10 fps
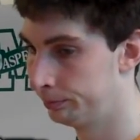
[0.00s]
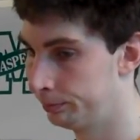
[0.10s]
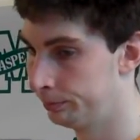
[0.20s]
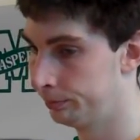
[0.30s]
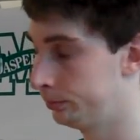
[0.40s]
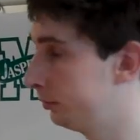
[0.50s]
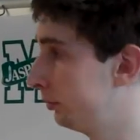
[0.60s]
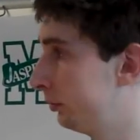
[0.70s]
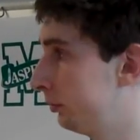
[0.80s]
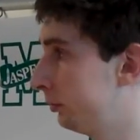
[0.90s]
Uh,
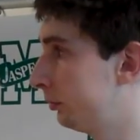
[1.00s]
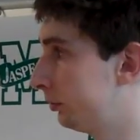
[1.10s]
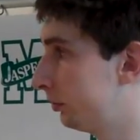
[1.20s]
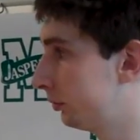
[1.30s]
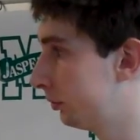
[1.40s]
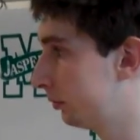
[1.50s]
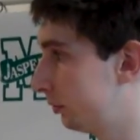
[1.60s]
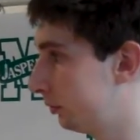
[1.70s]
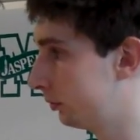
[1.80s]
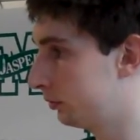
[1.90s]
coach, in the first half. I
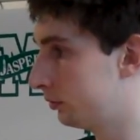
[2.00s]
Questions for